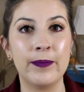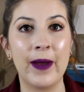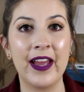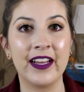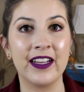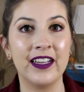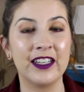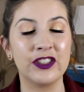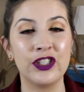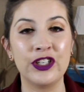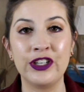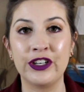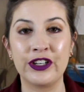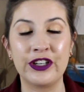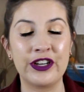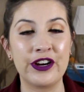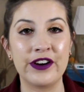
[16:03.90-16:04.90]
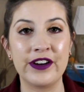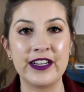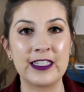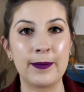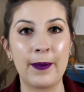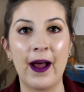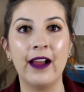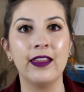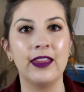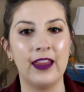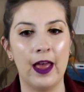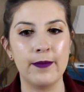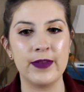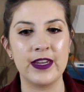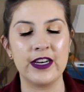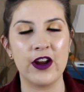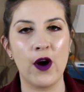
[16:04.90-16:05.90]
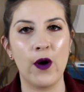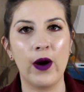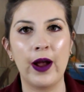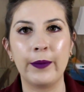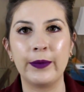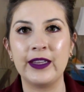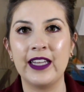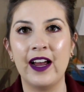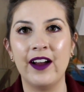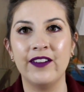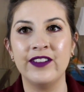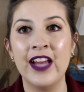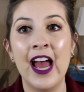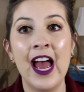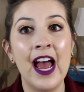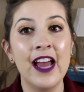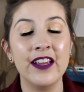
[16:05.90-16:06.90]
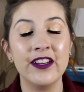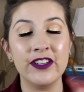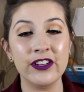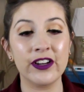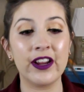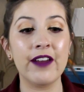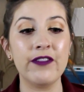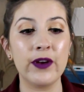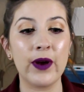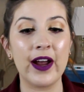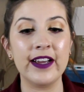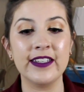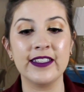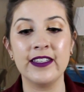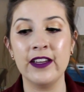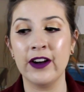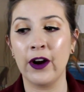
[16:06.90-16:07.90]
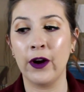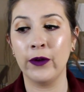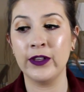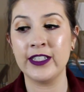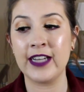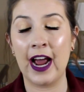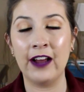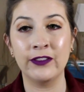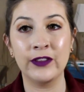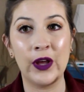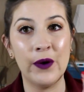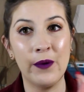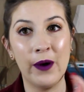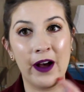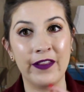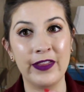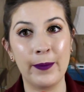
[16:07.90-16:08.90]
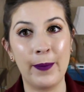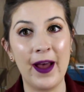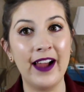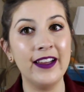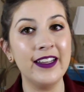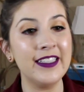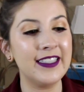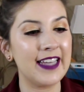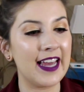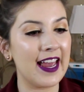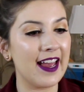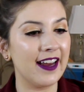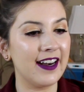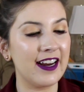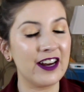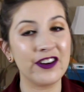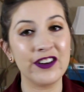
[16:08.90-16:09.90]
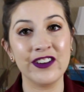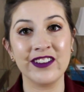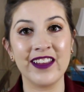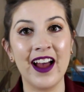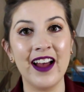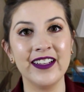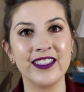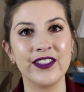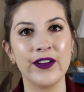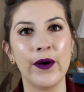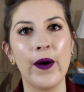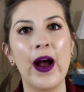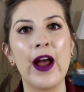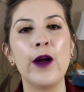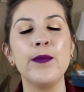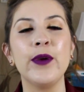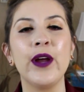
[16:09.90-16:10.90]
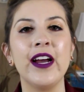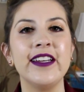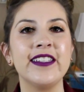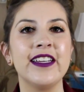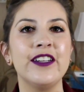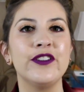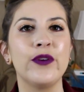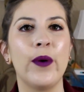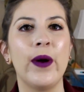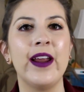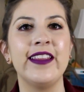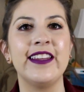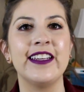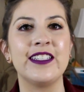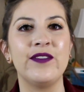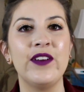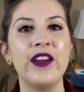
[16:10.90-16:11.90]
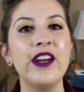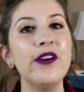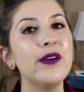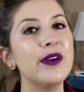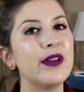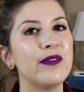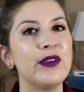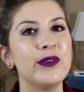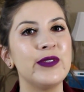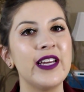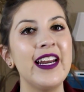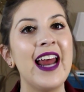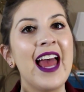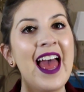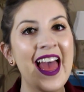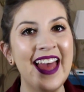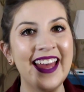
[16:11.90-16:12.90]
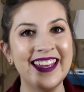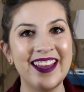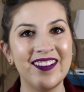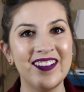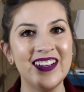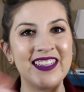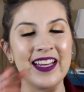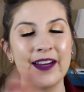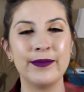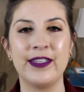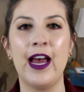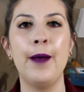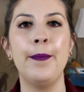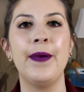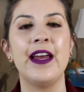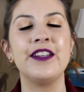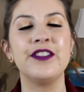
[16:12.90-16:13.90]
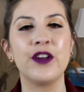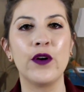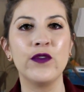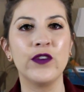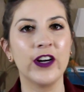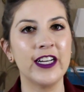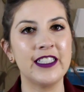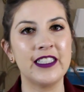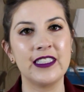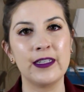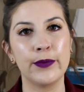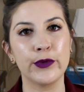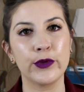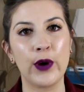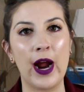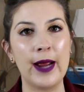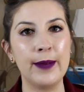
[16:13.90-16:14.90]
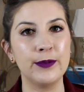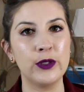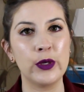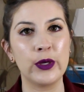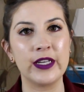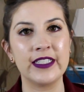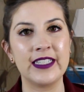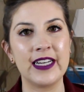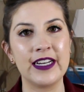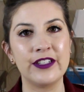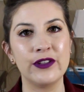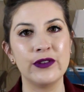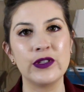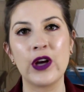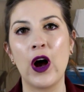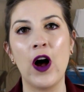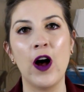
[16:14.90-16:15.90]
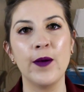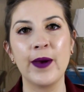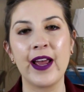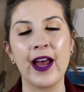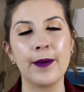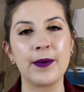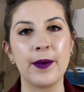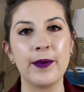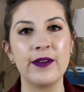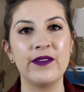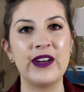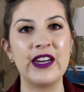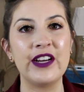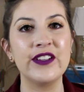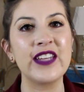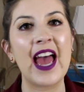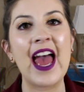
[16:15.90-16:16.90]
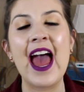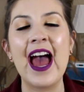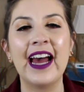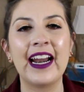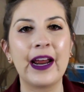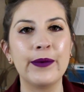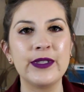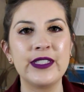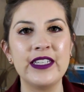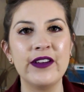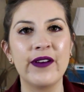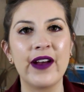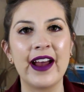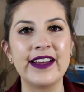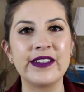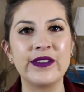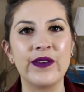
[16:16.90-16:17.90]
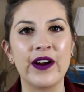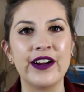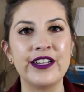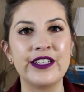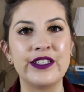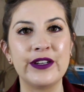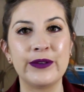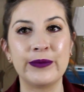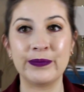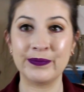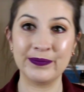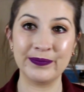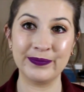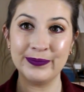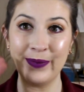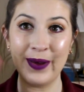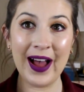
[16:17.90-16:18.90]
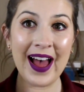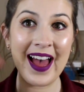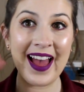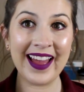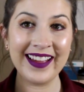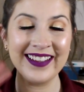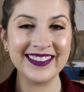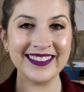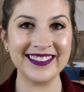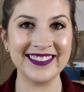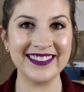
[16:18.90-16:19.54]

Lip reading: my collection you're curious about, let me know. I would love to give you guys, you know, the down low on the palettes and hear your thoughts. So I hope you guys enjoyed this video, and if you did, give it a thumbs up, and don't forget to subscribe so you can stay tuned to all my upcoming videos, and I will see you guys very soon. Bye!